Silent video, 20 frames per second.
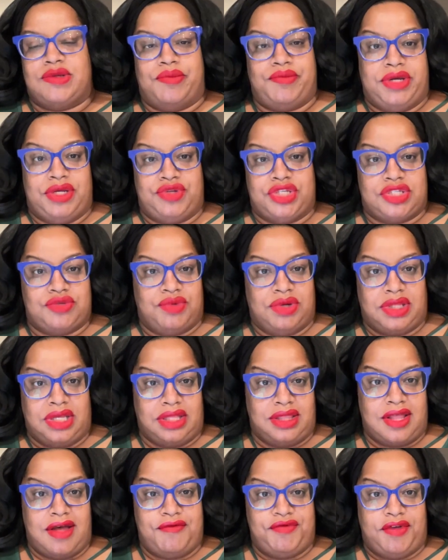we just really
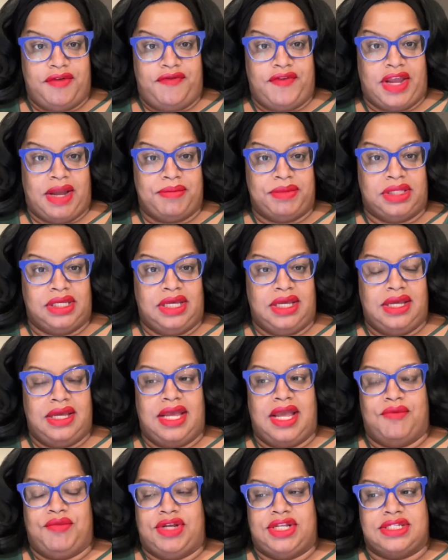loved the family
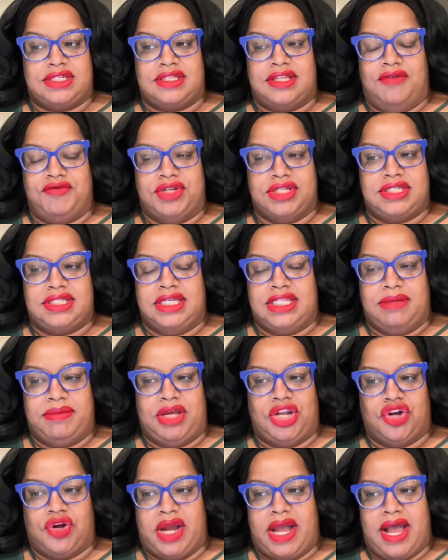and we just love to see them
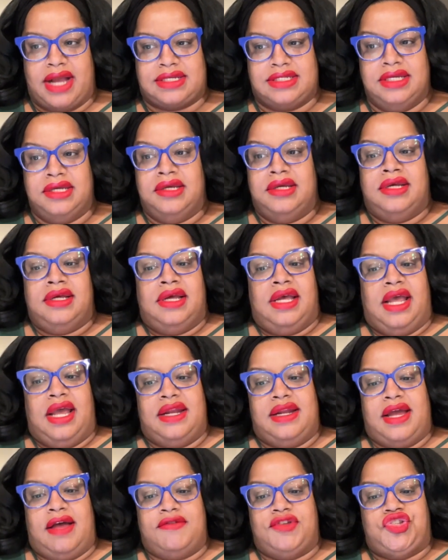interact and
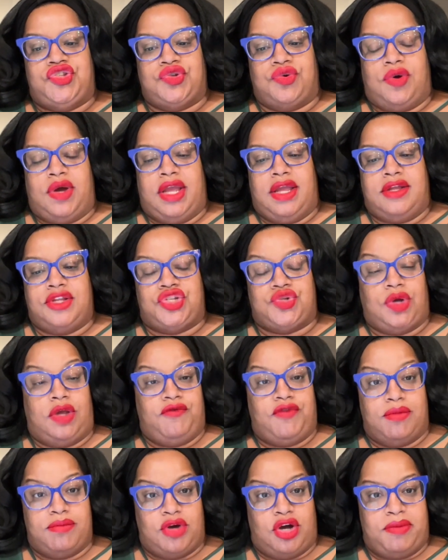have
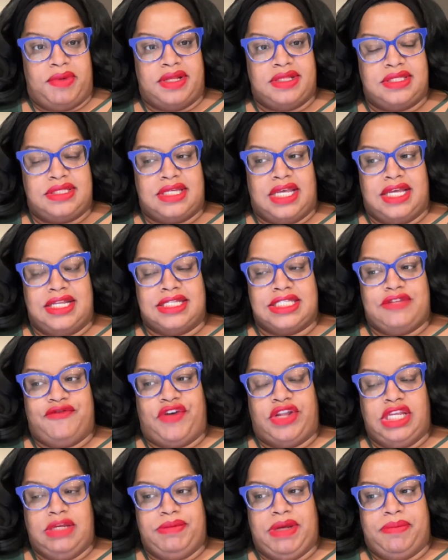joyful moments. And it's
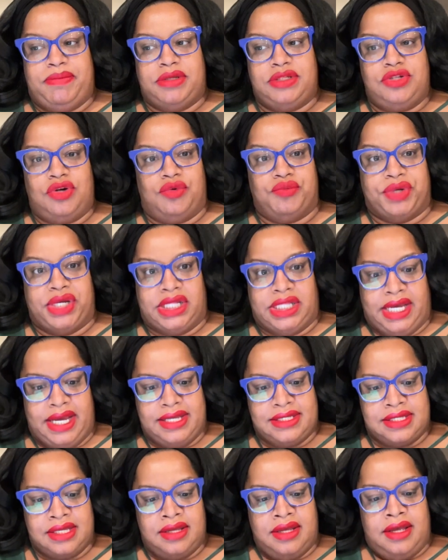funny, people don't
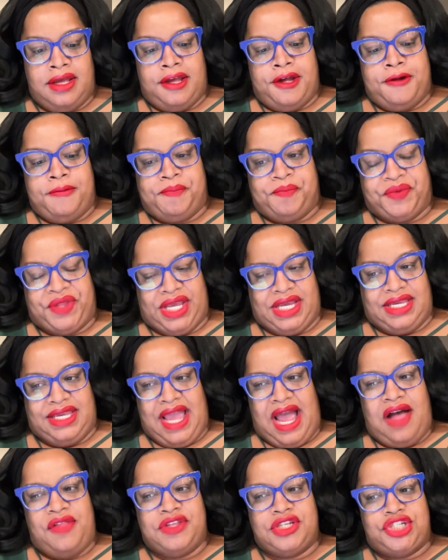realize, like,
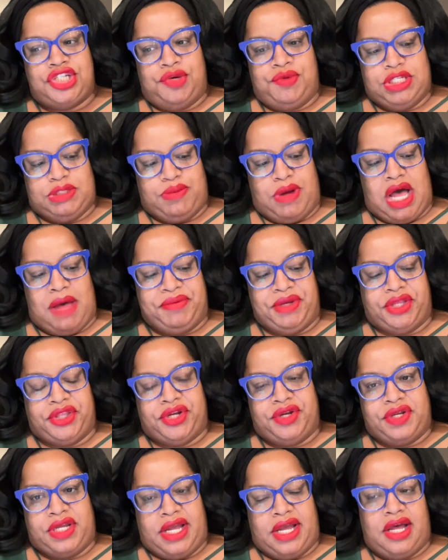yeah, the show is popular
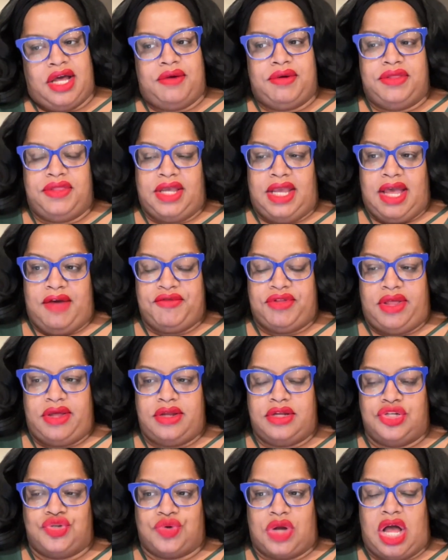now and they have a lot
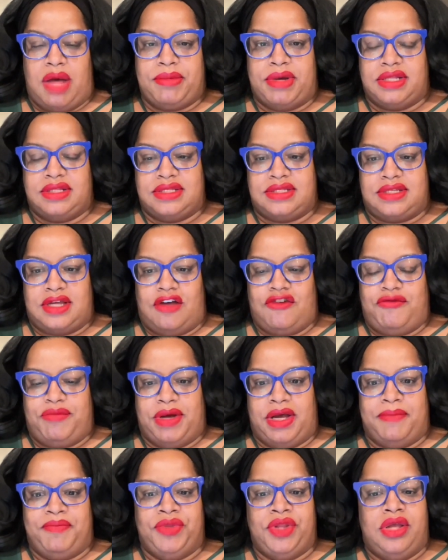of drama and stuff,
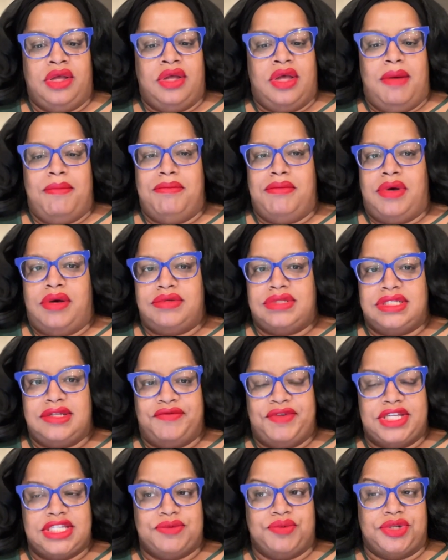but most of
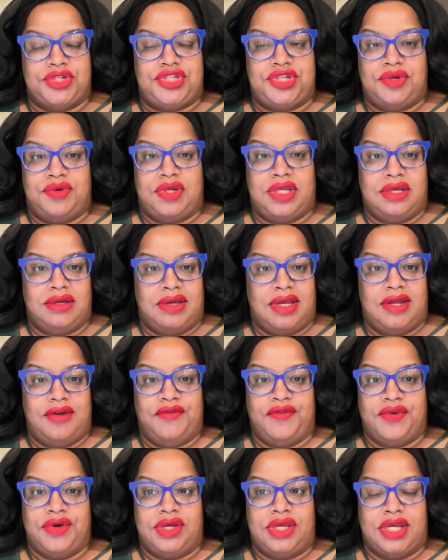us were tuning in
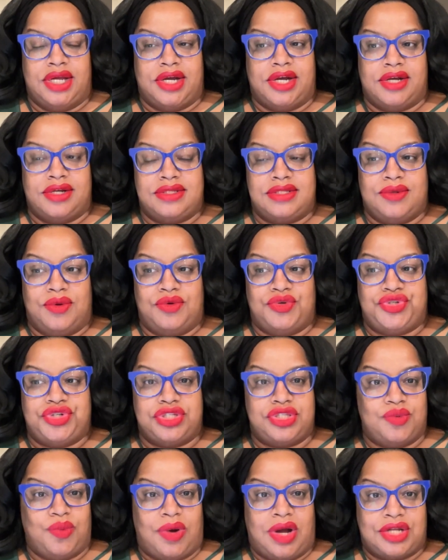for years
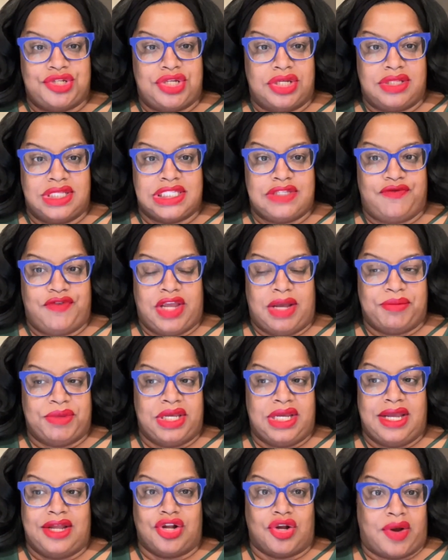just watching this
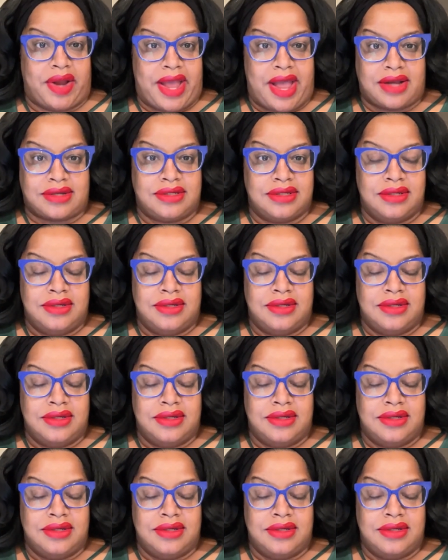family interact